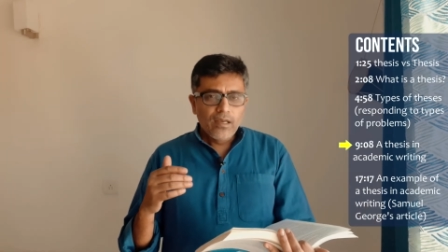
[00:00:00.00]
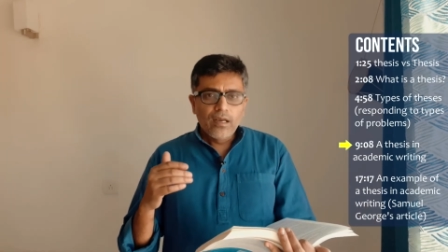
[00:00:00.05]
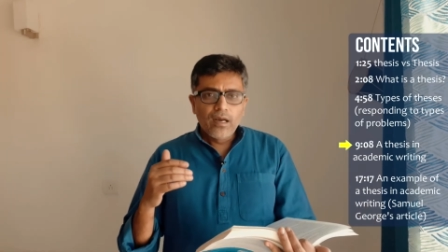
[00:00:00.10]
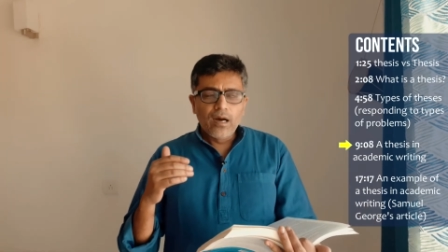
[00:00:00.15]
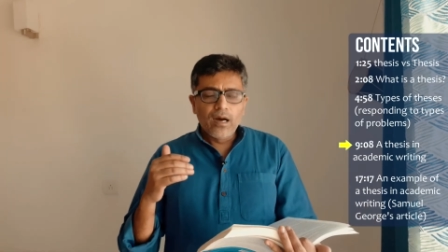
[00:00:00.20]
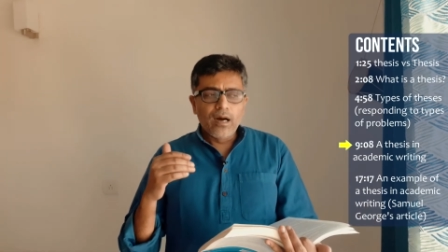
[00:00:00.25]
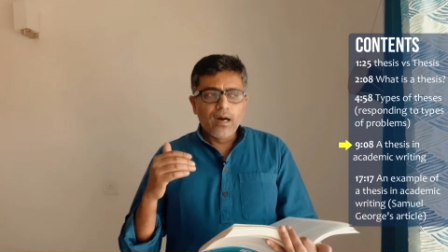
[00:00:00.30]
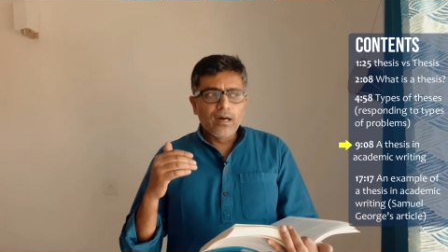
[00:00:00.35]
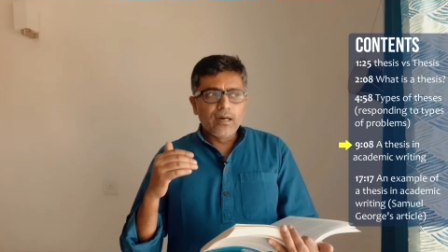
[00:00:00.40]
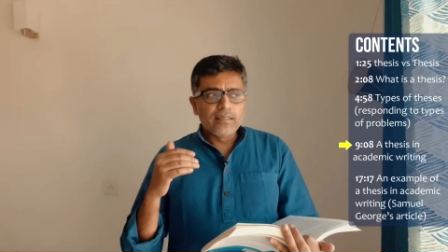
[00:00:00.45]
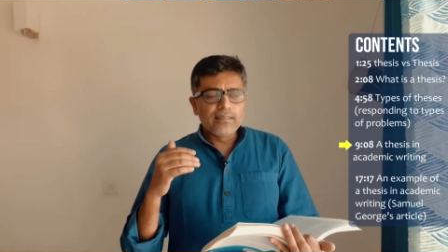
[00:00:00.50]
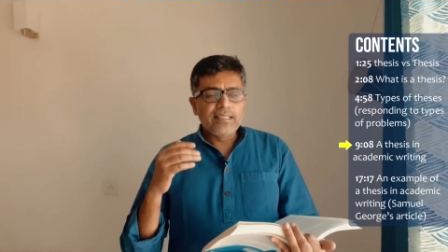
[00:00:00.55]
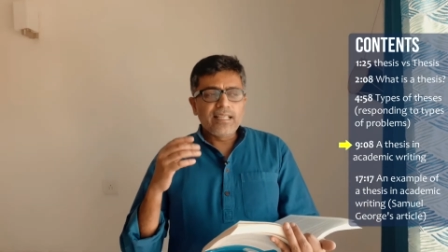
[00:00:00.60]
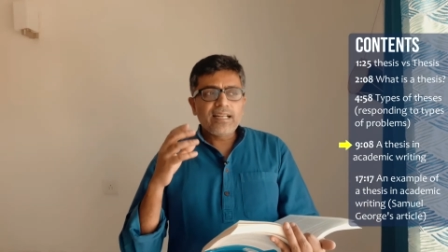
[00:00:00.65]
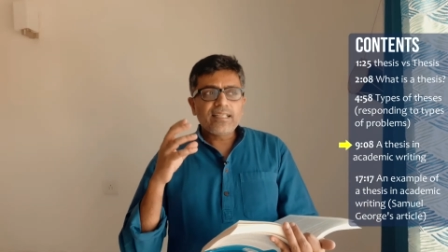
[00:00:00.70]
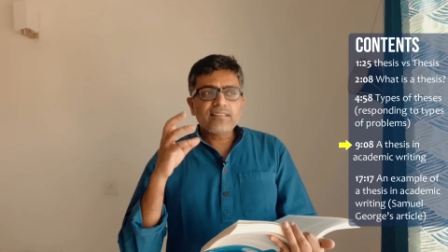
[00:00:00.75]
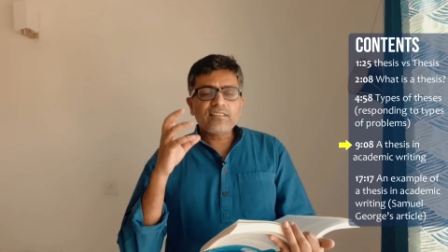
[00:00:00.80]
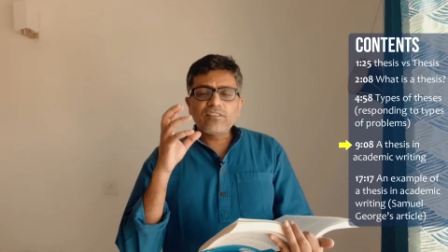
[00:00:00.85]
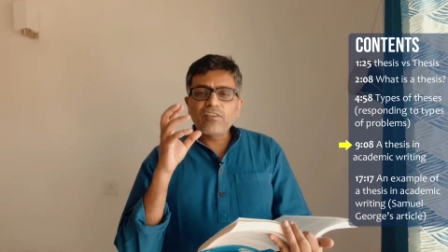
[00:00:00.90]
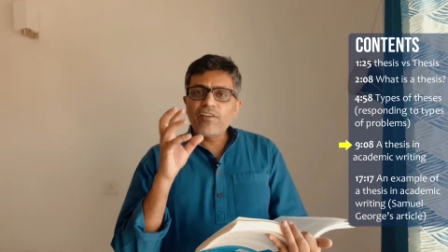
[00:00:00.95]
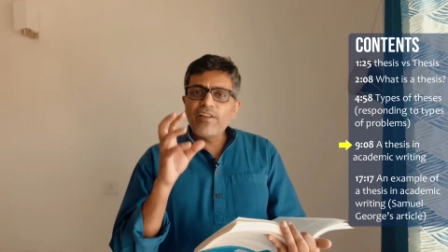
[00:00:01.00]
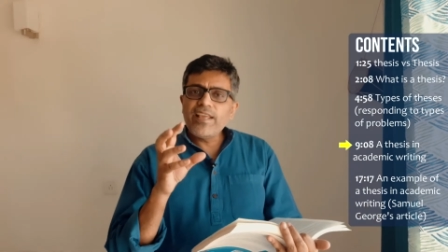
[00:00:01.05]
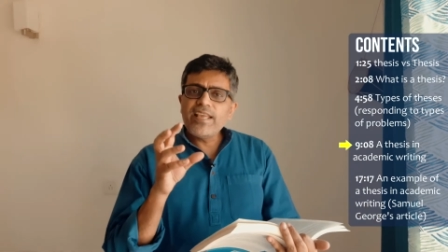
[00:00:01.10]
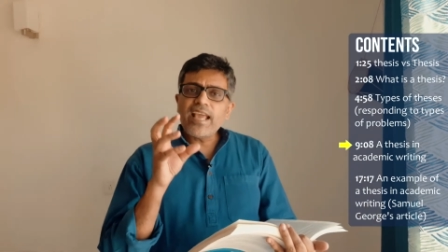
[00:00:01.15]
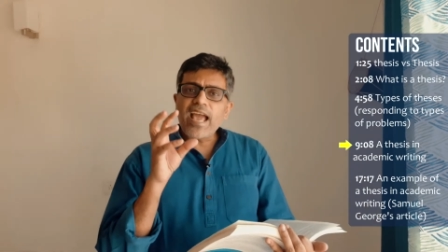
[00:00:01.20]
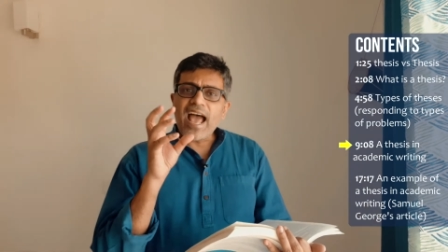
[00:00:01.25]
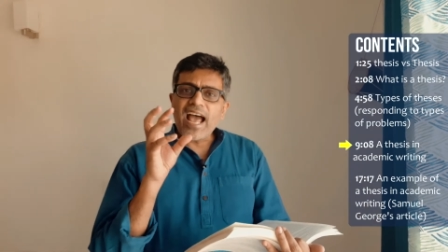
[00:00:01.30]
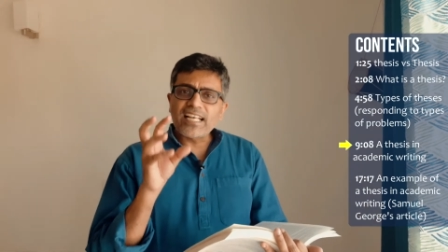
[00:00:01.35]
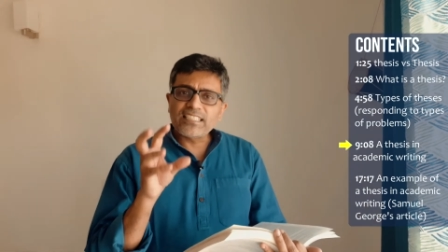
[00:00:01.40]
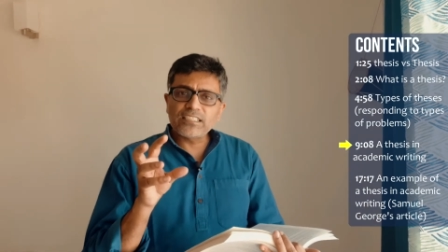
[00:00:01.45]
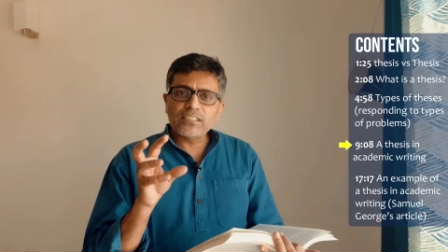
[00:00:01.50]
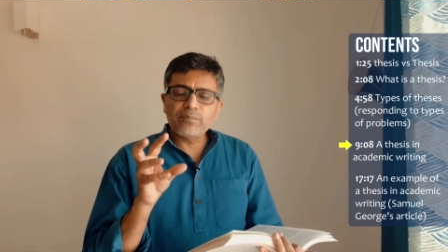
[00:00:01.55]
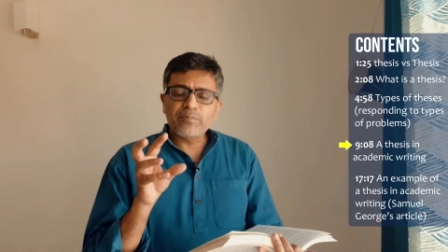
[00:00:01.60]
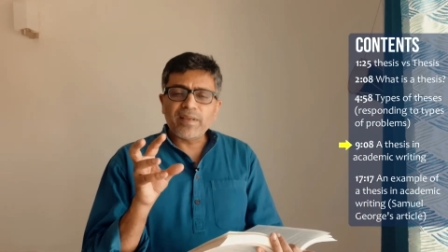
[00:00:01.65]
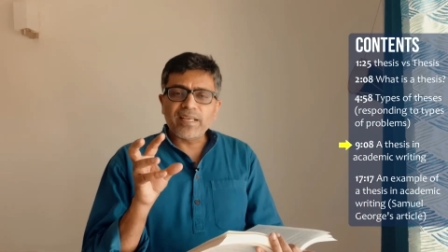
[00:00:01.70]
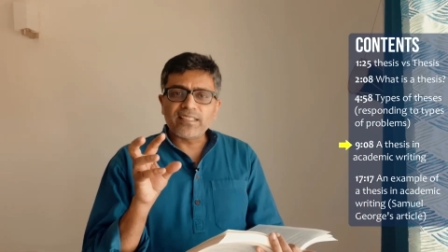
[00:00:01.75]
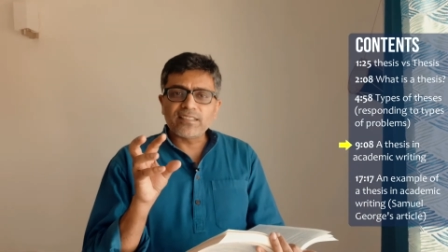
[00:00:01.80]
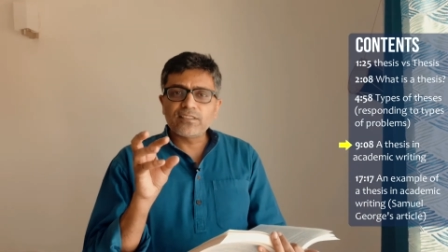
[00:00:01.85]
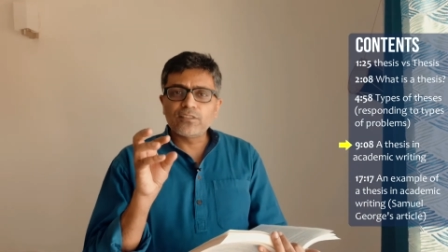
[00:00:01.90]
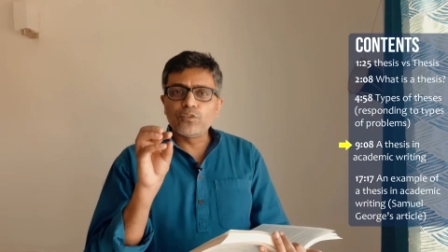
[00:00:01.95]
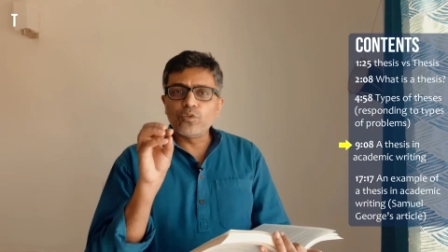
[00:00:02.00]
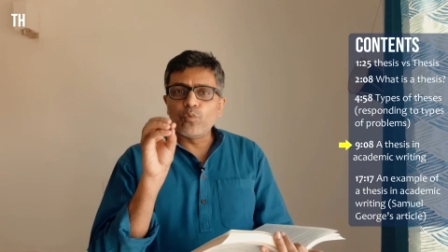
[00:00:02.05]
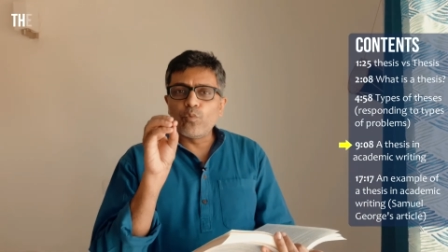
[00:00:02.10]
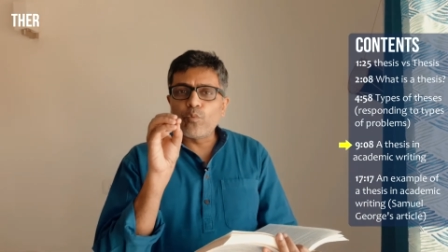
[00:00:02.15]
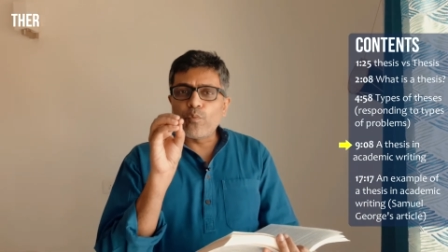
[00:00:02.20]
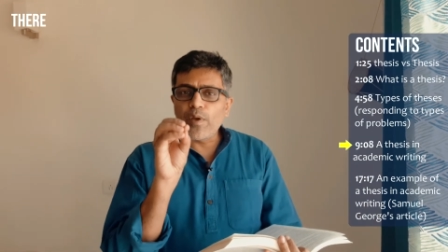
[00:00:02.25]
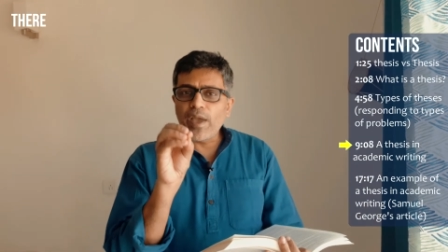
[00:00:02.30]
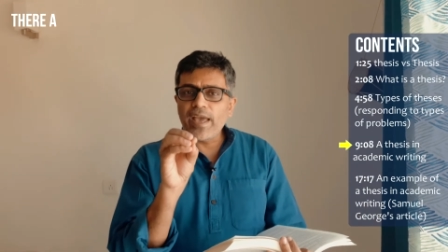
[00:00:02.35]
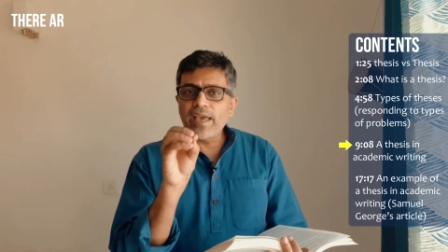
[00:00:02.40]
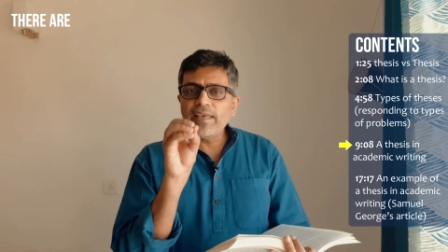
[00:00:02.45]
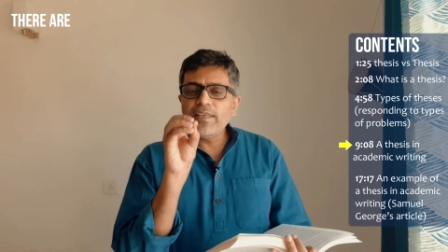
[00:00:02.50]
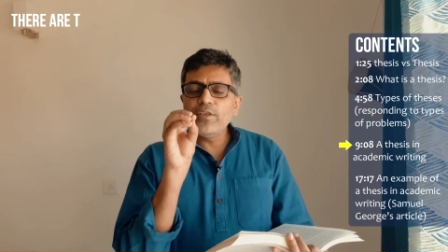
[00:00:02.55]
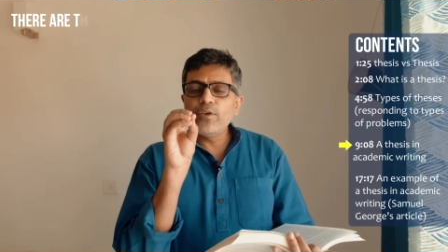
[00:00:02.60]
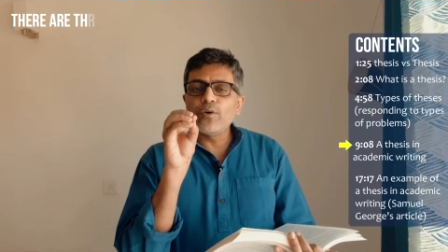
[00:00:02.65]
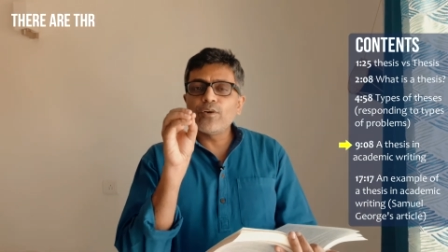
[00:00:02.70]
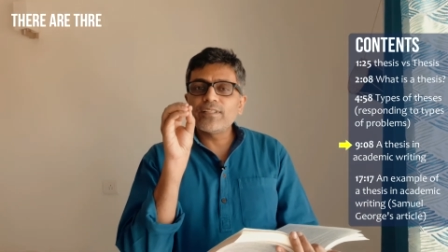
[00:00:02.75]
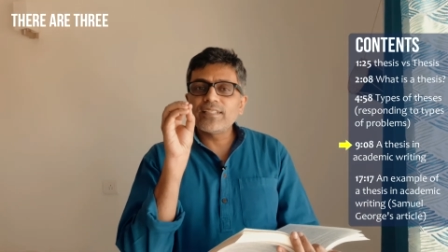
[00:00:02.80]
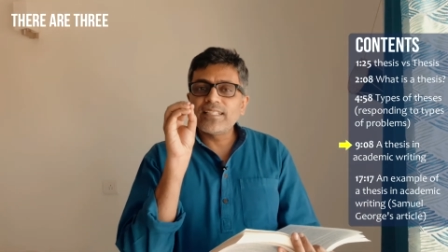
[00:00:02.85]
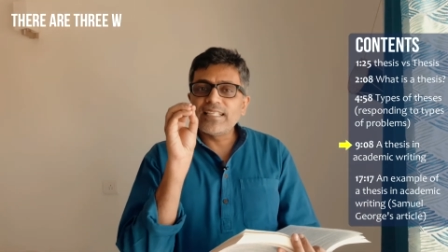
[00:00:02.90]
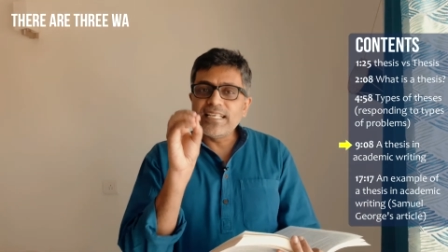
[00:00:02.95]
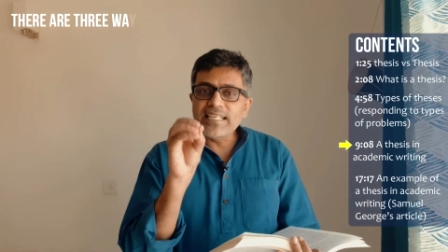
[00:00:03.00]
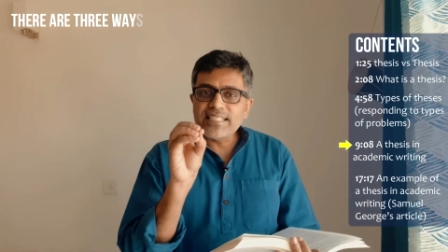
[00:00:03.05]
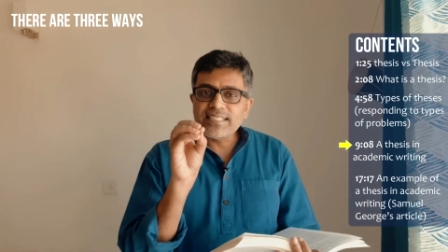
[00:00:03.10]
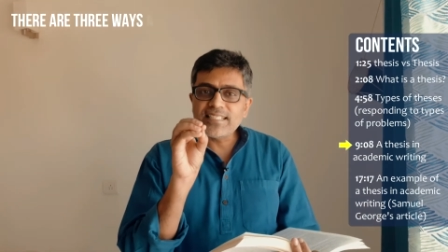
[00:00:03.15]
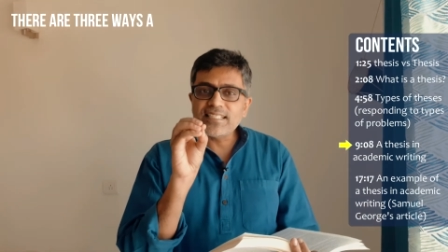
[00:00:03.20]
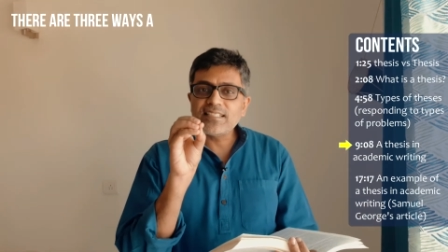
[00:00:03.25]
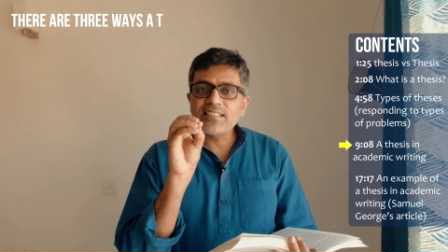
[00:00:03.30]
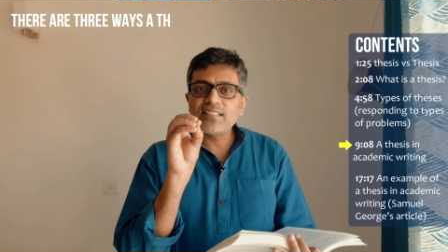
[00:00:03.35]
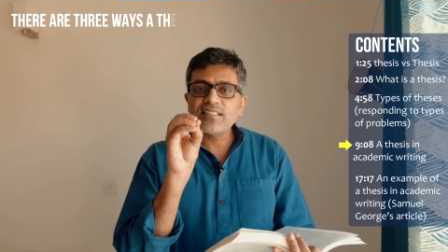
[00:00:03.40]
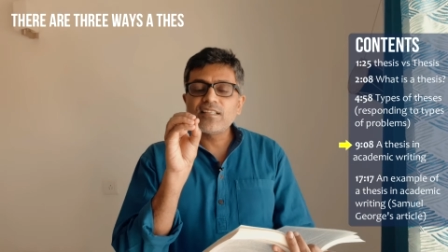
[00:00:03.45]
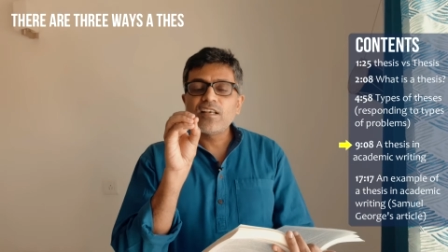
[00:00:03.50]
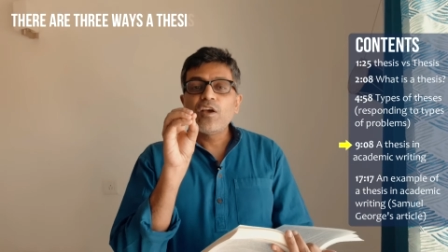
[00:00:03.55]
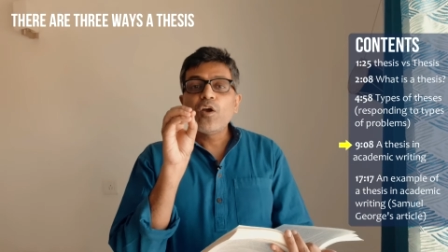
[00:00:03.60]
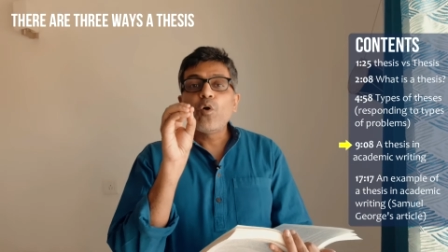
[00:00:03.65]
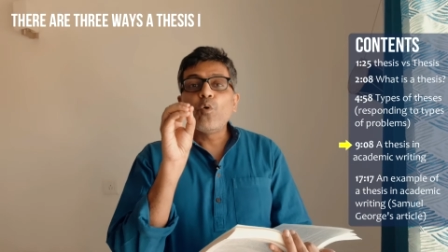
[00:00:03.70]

uh, there are three aspects to where your thesis